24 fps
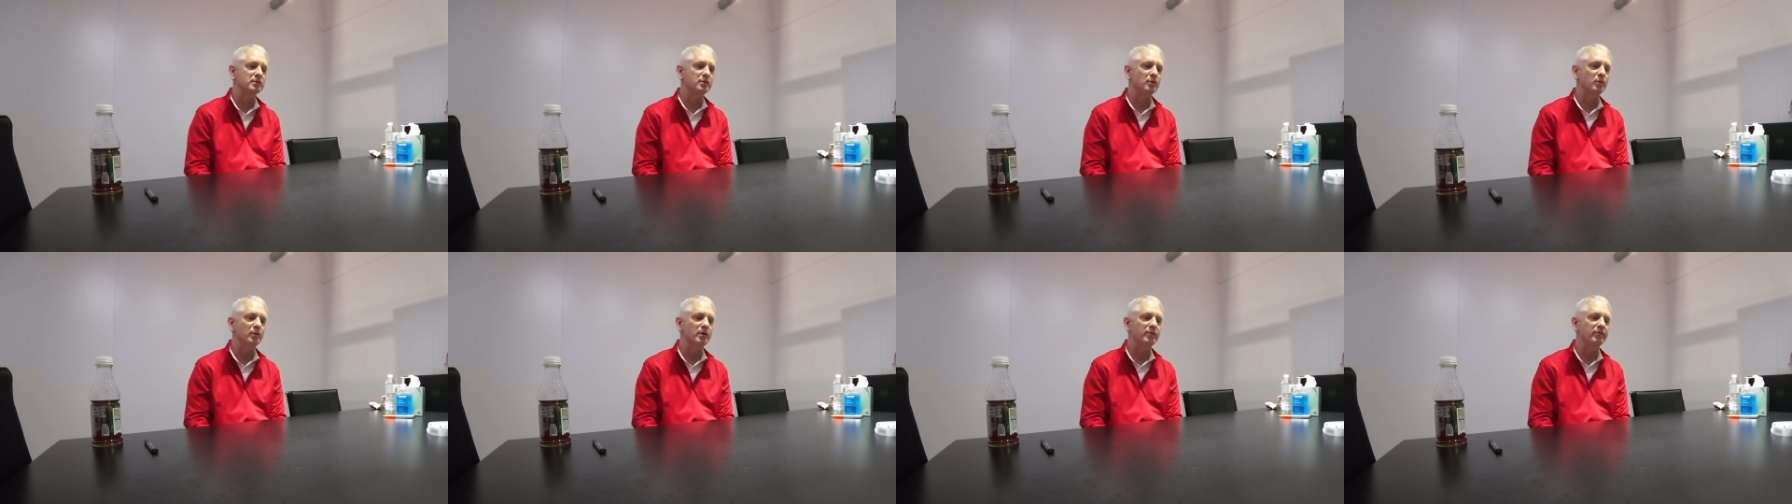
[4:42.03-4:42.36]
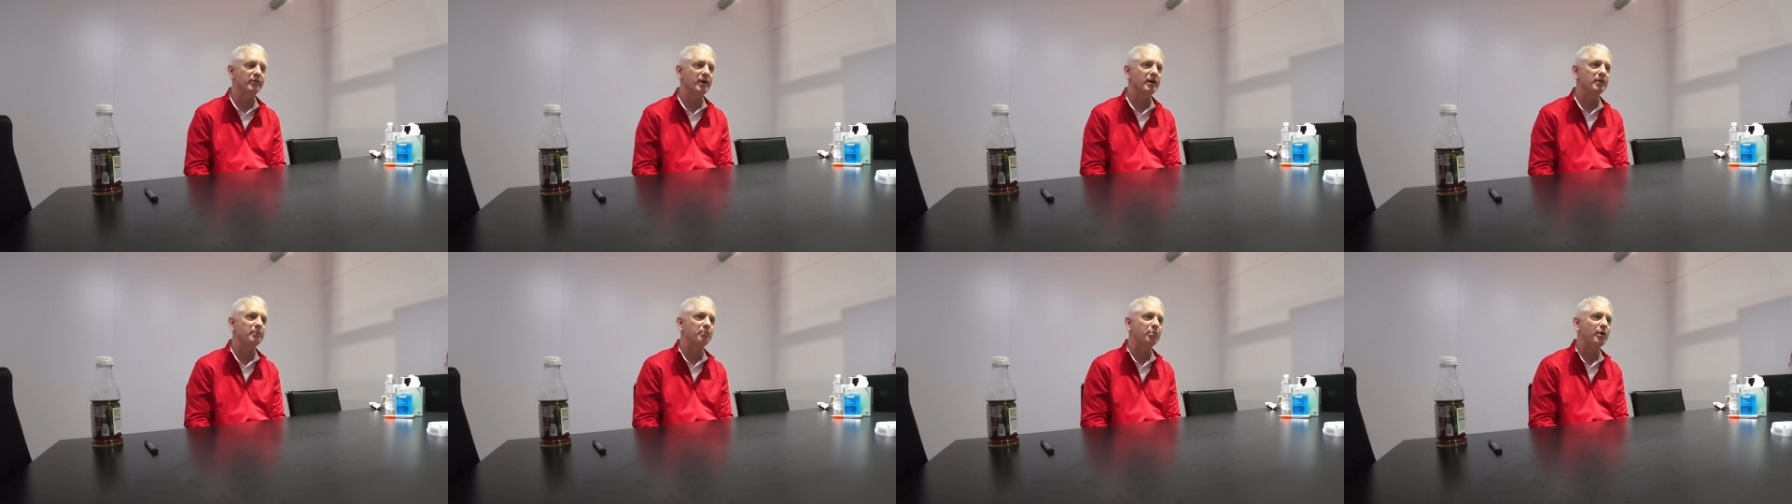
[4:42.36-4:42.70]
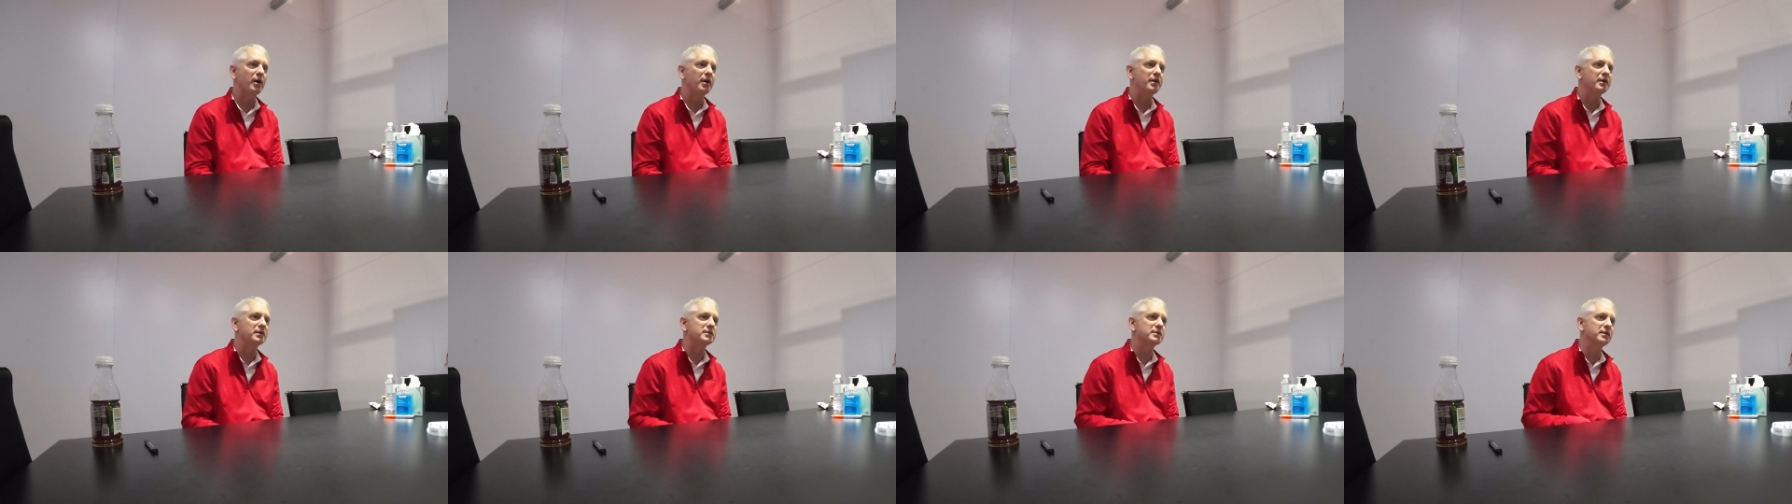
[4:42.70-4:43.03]
So we've got
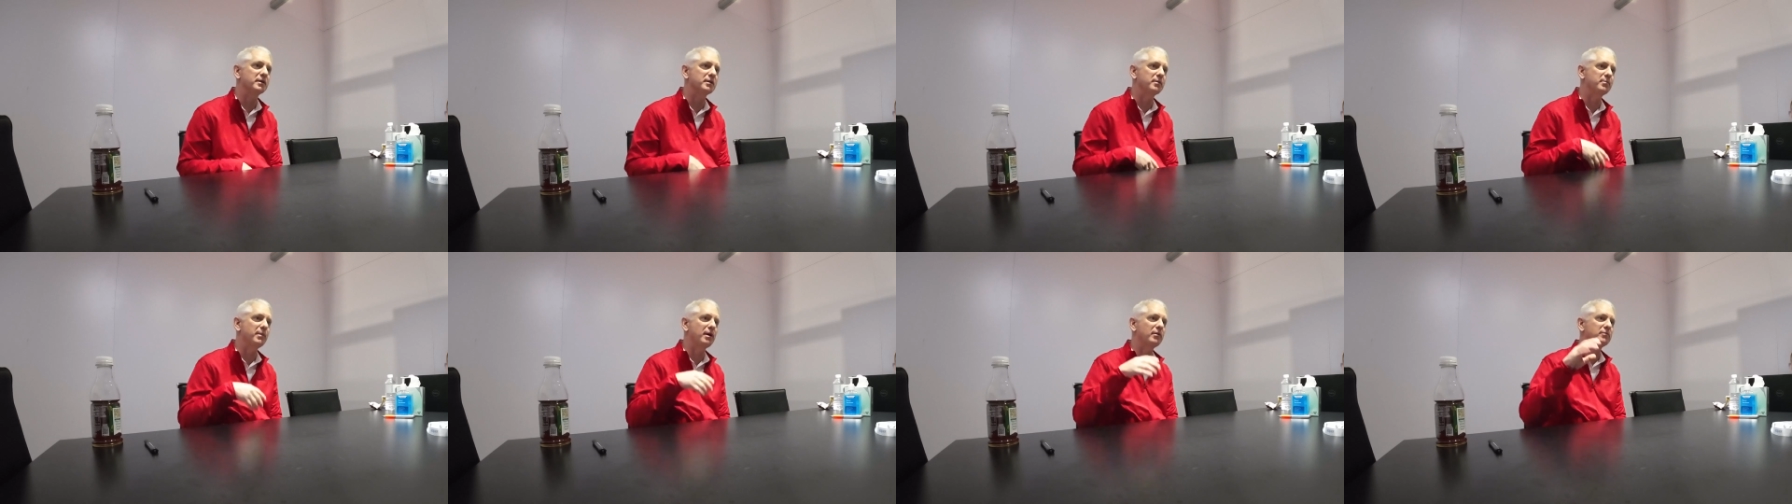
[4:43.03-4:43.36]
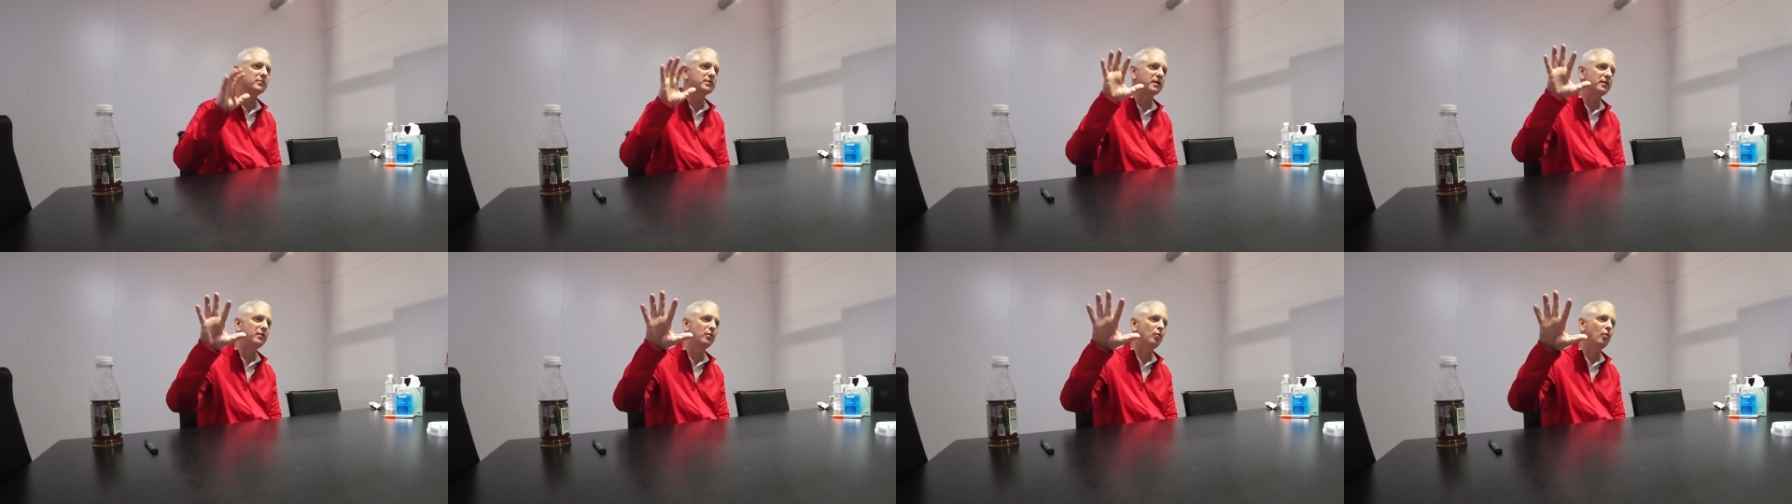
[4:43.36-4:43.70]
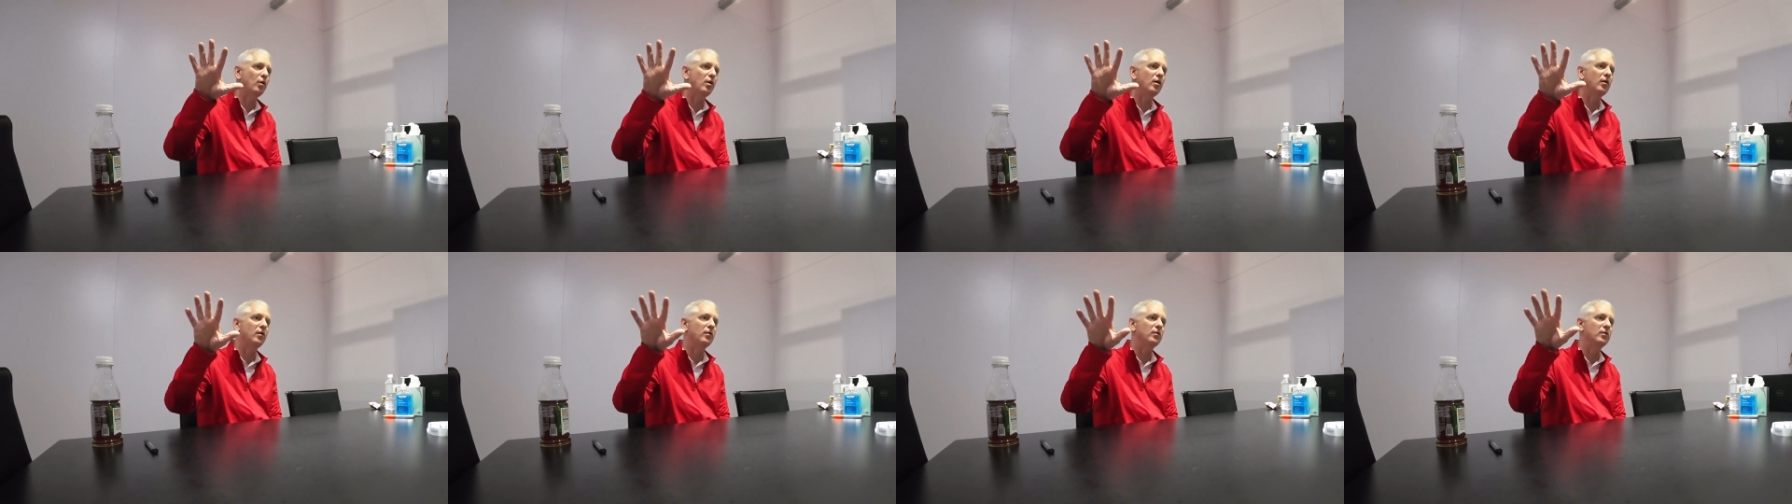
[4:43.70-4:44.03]
products that you mount on the
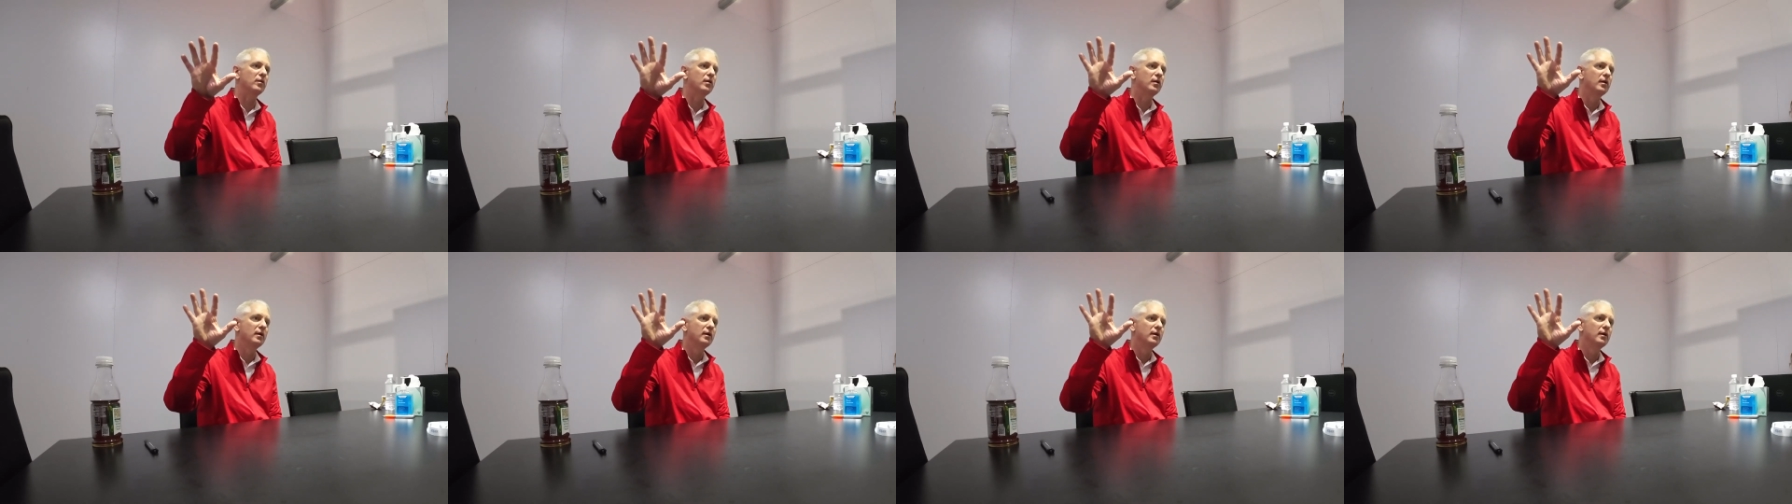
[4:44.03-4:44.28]
wall